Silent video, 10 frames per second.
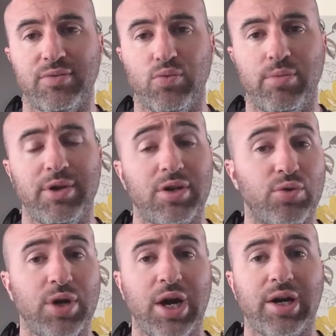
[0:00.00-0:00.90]
Women
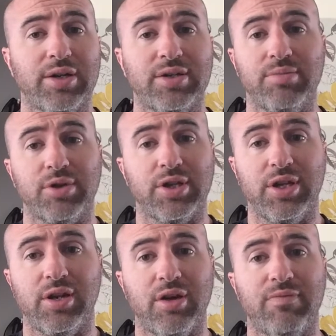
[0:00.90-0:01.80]
do not typically
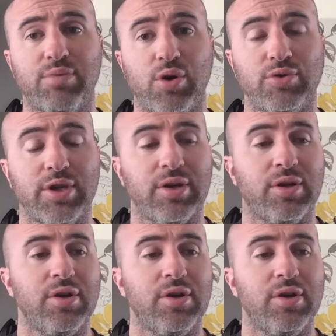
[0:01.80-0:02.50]
eat enough protein.